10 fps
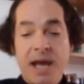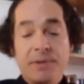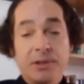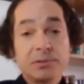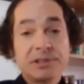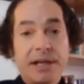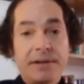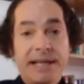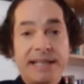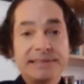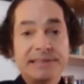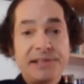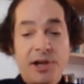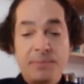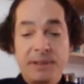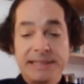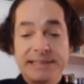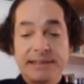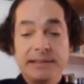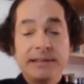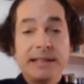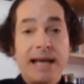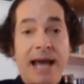but also its geopolitical